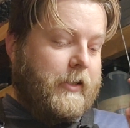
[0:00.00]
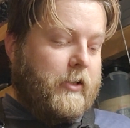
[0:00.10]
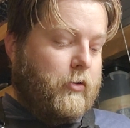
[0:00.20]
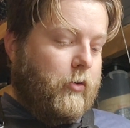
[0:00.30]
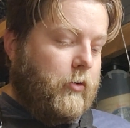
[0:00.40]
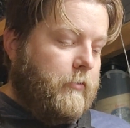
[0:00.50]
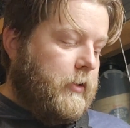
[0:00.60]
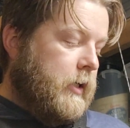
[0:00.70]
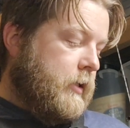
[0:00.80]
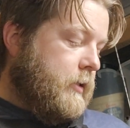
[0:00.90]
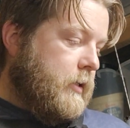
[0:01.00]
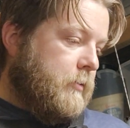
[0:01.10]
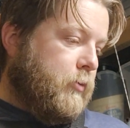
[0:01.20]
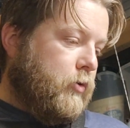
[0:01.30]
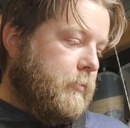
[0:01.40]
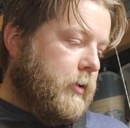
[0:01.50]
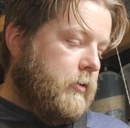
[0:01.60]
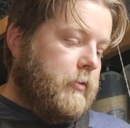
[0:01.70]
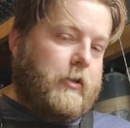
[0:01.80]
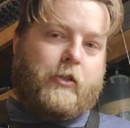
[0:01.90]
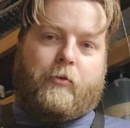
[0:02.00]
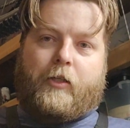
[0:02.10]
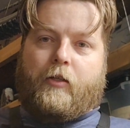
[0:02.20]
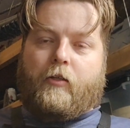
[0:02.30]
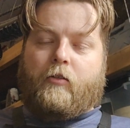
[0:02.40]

gonna go over how to take the bolt apart really quick,